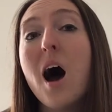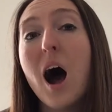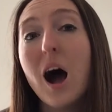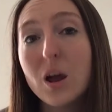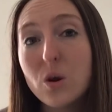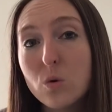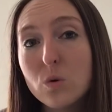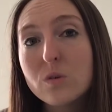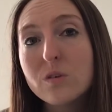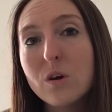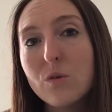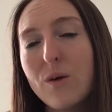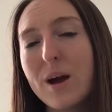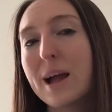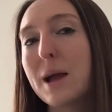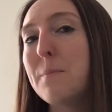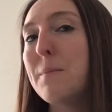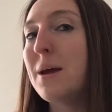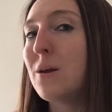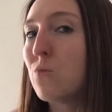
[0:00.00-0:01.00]
I'd also
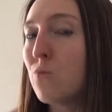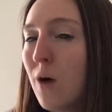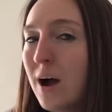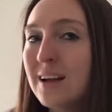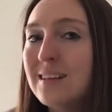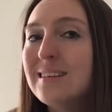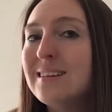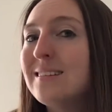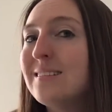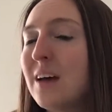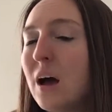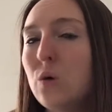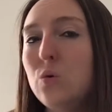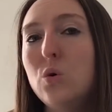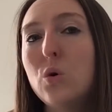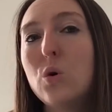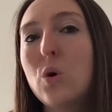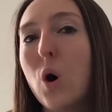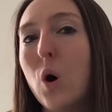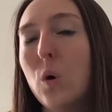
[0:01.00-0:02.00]
recommend writing down
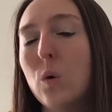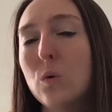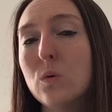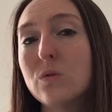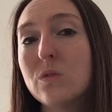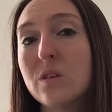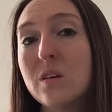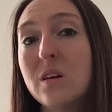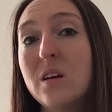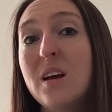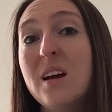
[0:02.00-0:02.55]
your goals